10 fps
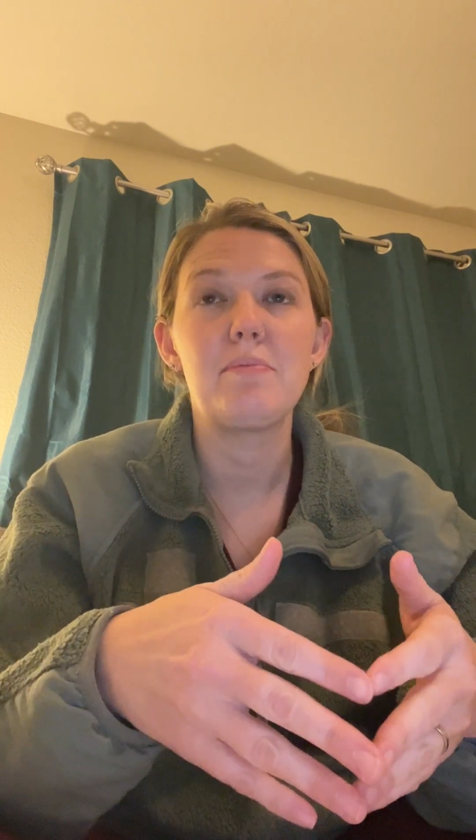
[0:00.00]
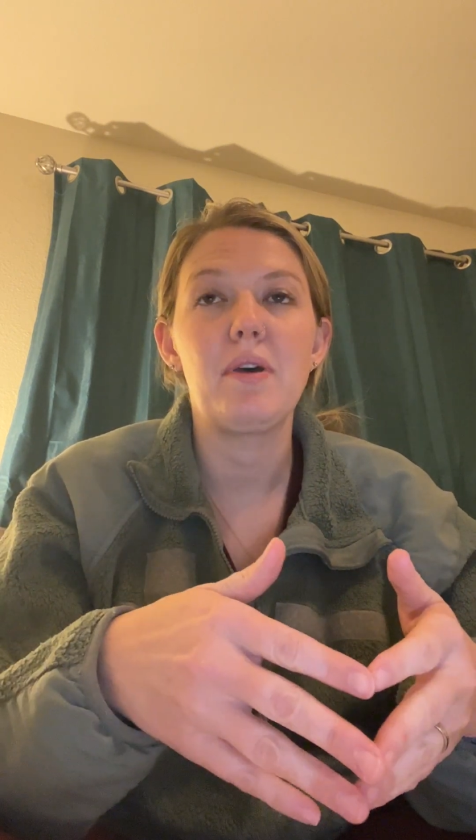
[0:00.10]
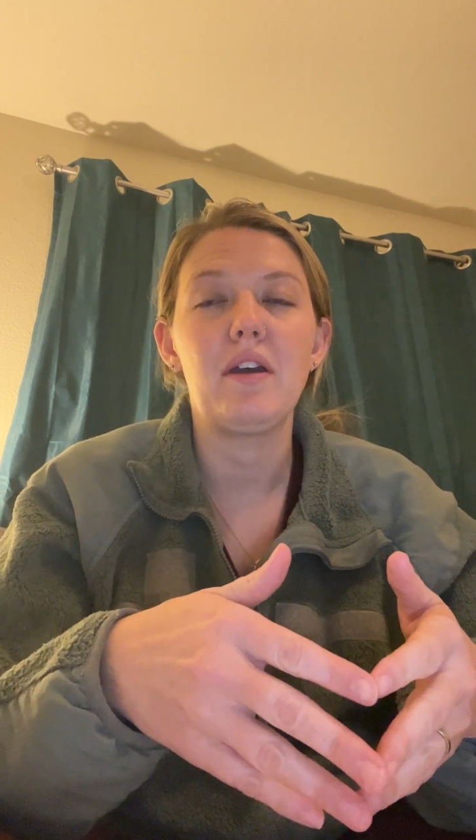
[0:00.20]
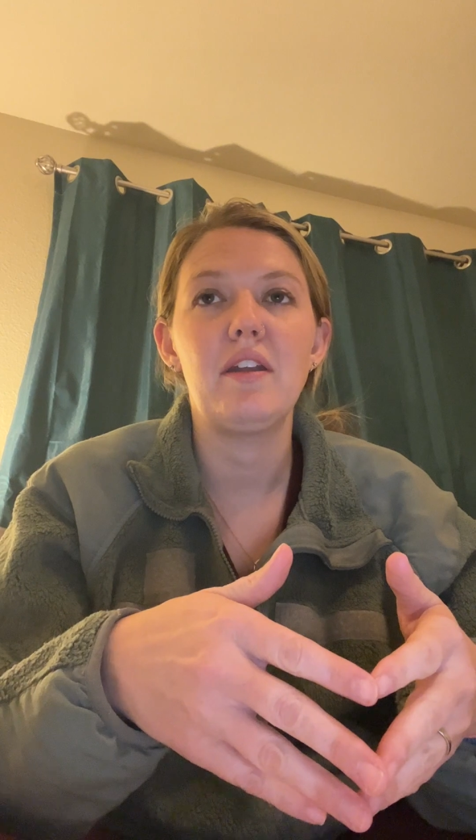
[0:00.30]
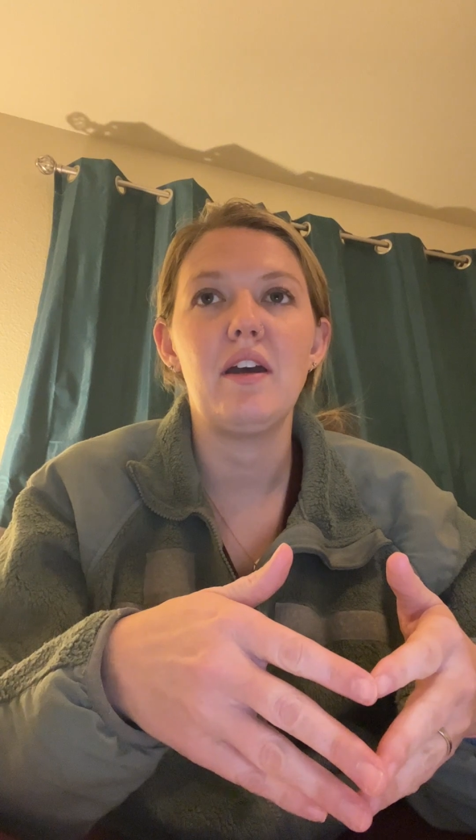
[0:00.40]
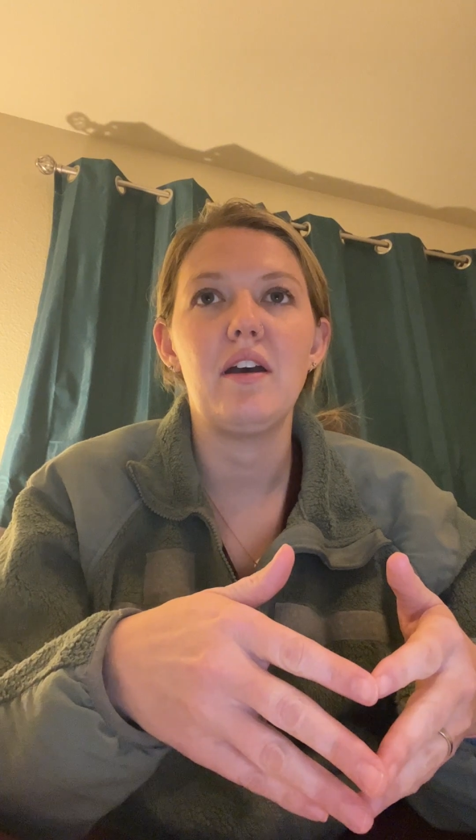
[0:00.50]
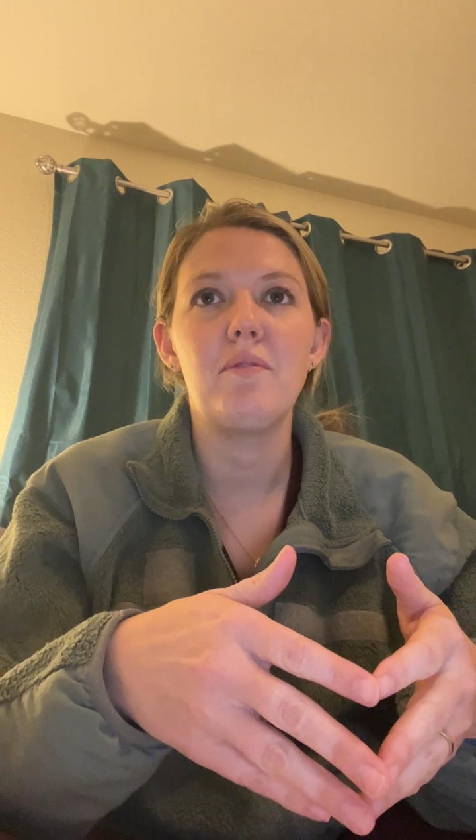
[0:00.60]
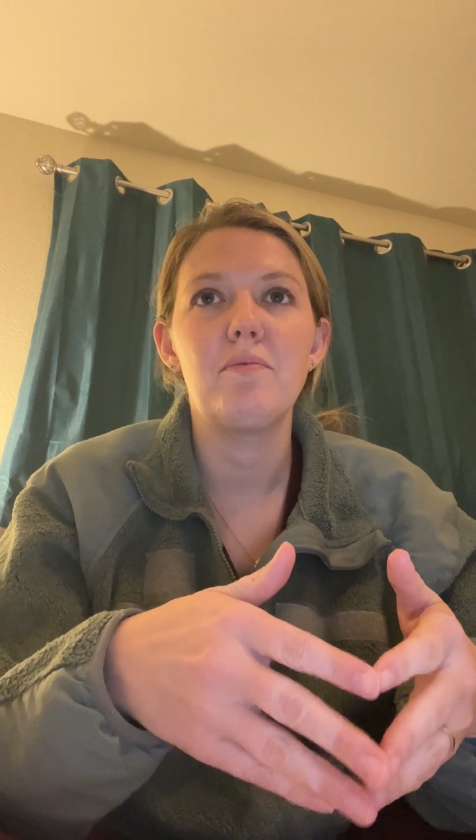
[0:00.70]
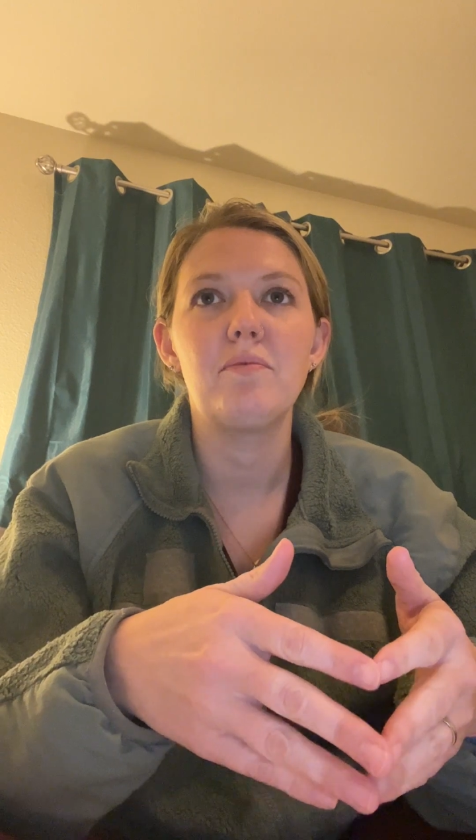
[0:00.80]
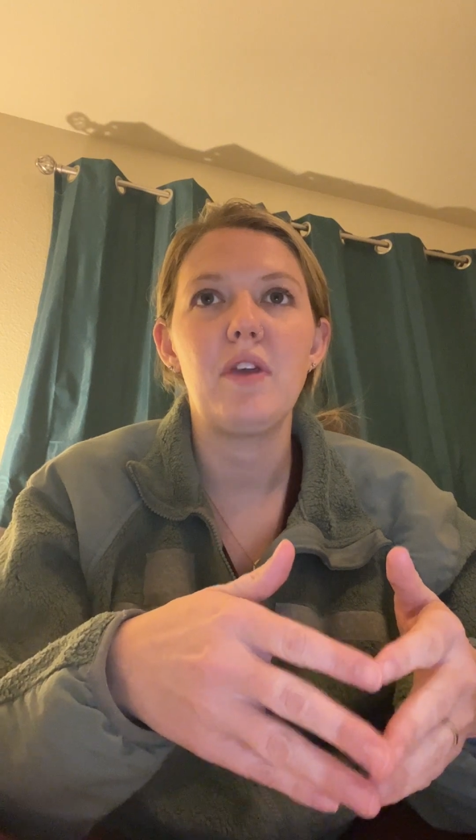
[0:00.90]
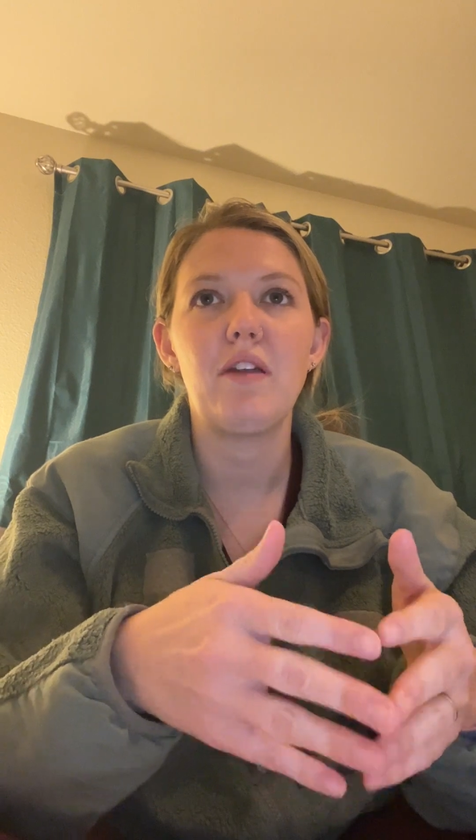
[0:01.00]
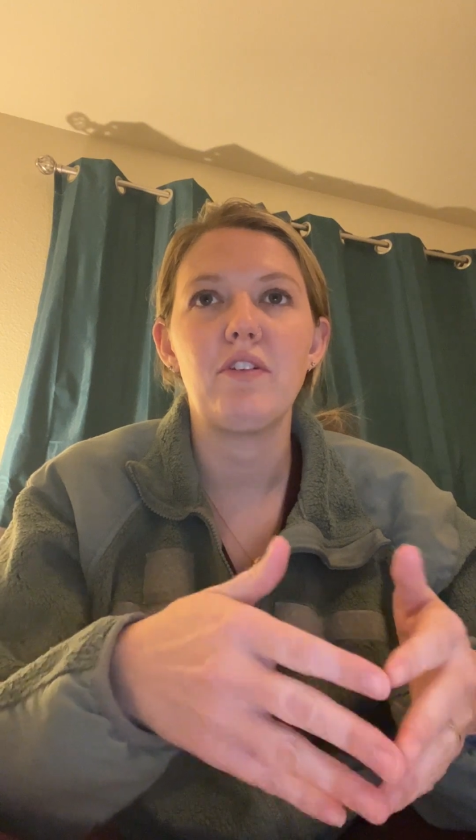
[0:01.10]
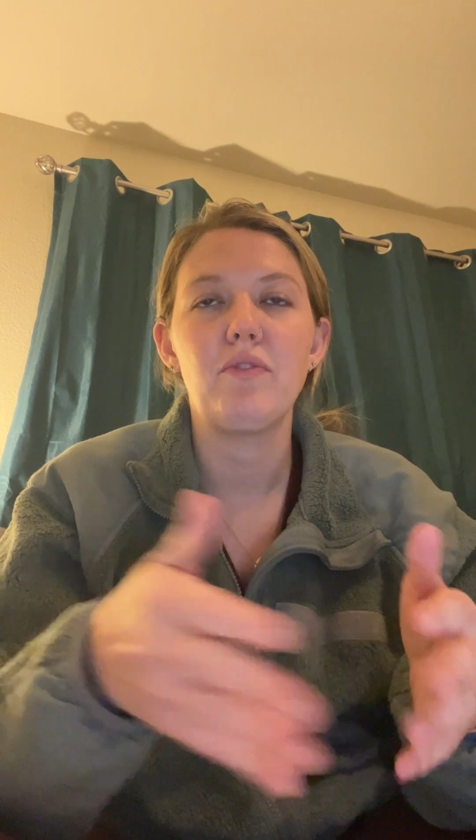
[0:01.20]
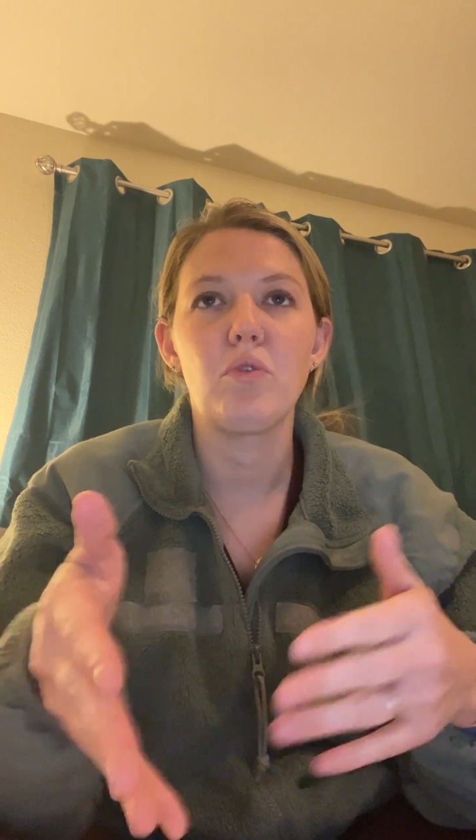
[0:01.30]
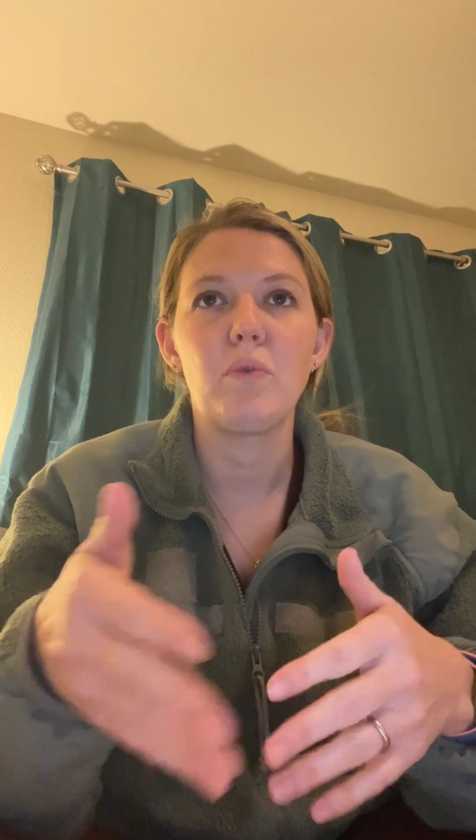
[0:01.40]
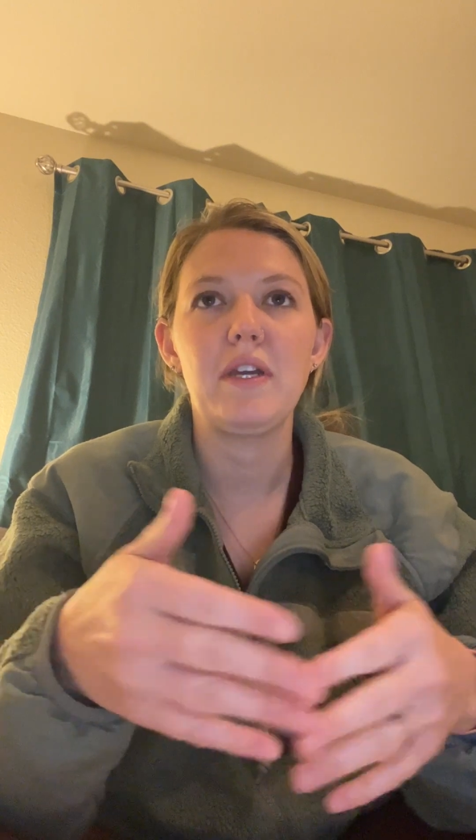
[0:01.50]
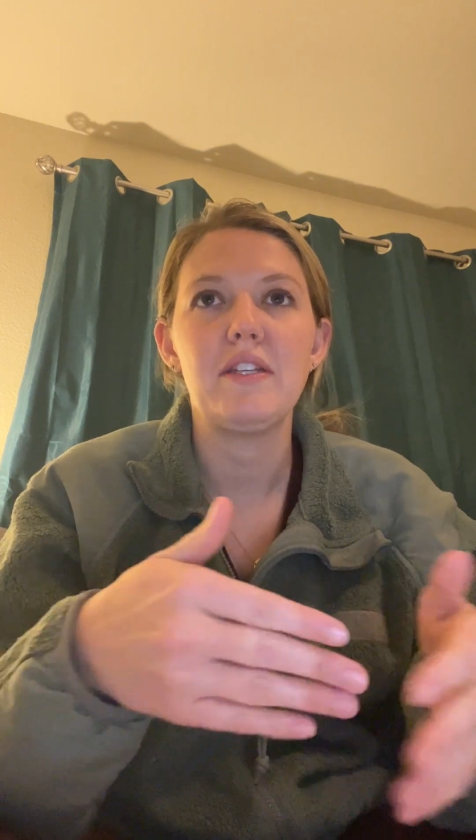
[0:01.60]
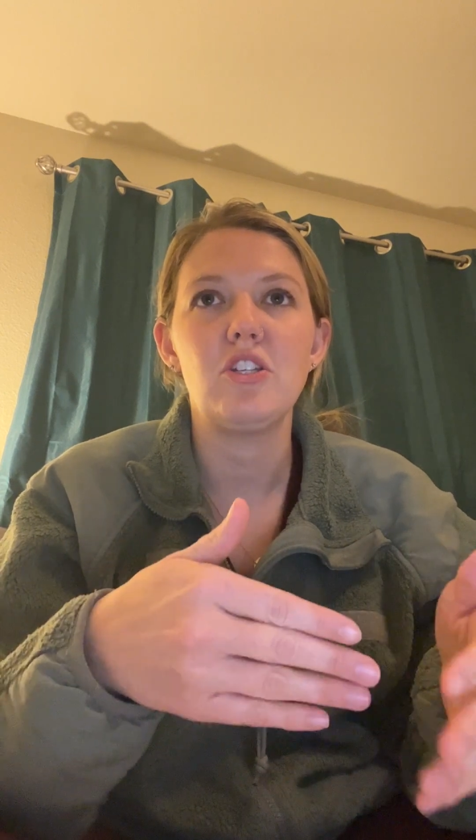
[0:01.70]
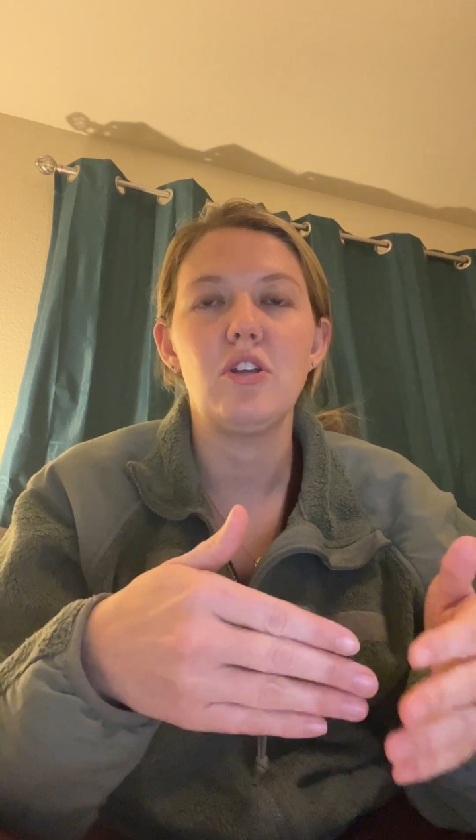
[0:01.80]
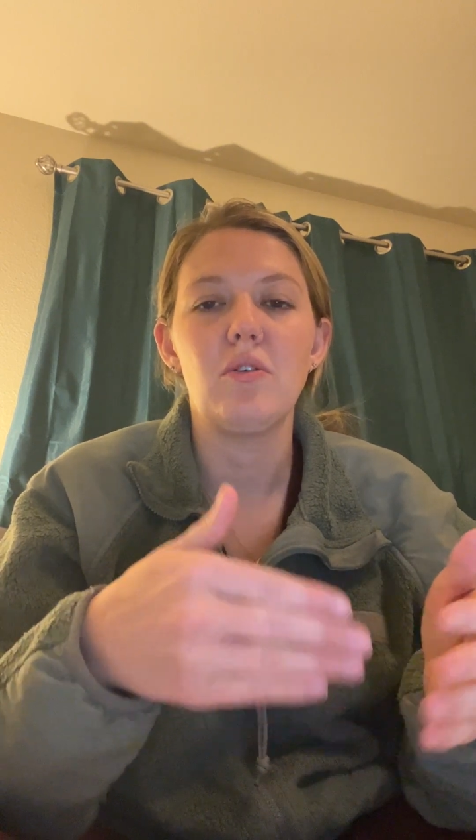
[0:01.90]
but every 4
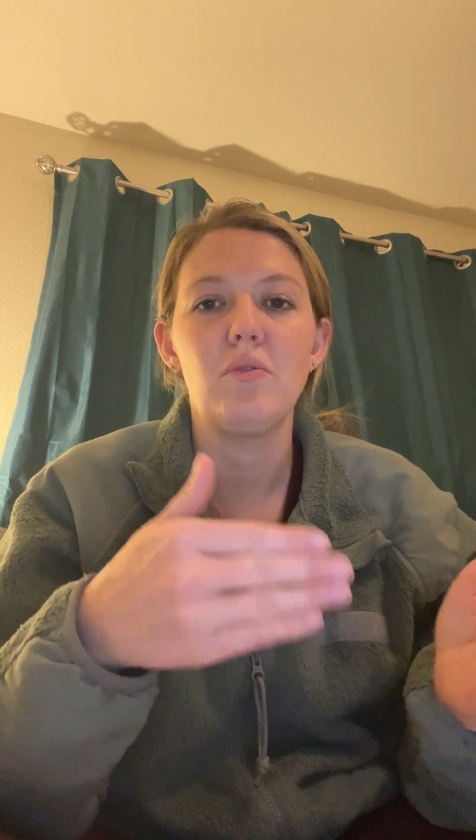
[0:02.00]
weeks,